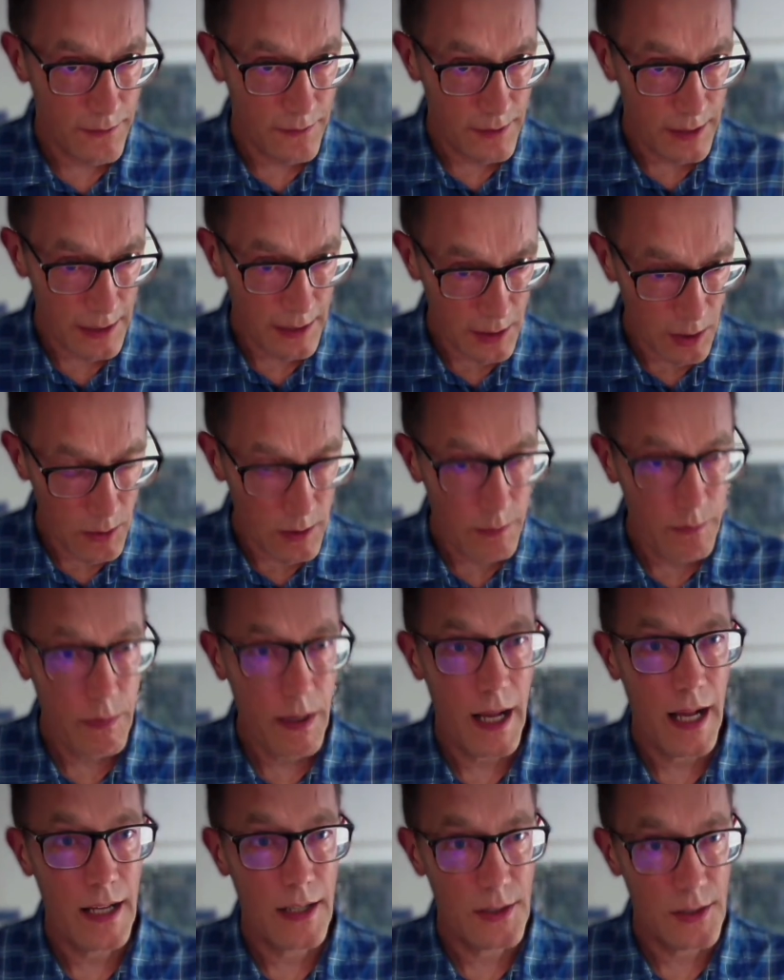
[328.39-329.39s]
they know the
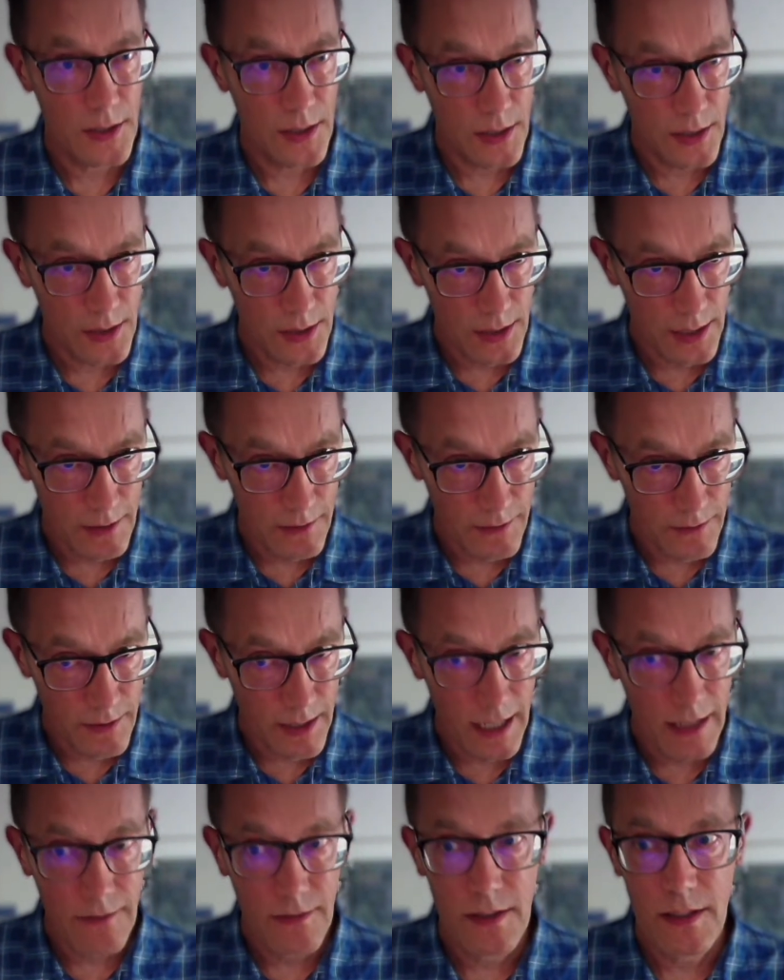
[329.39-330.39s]
pastures, they
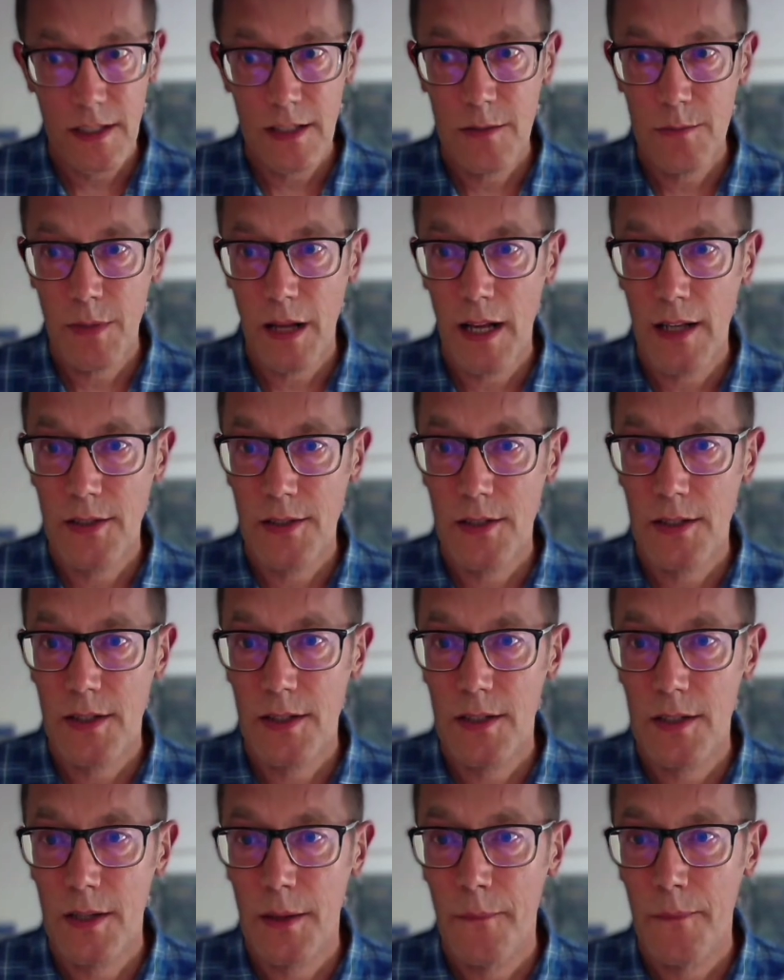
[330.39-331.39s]
thrive in these
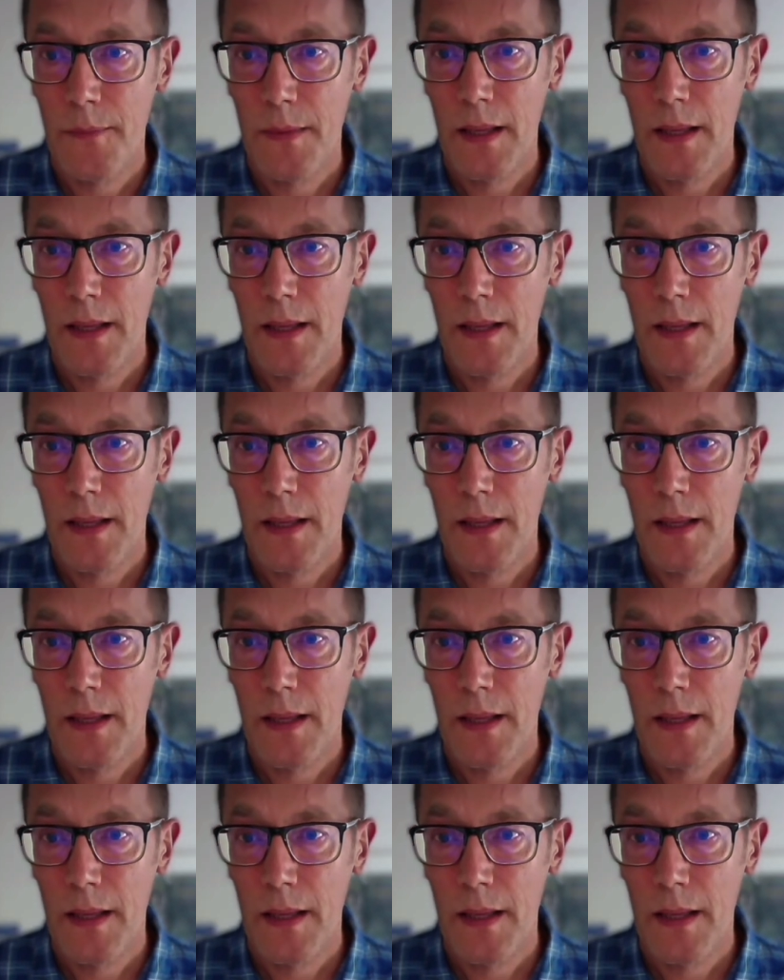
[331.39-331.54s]
pastures.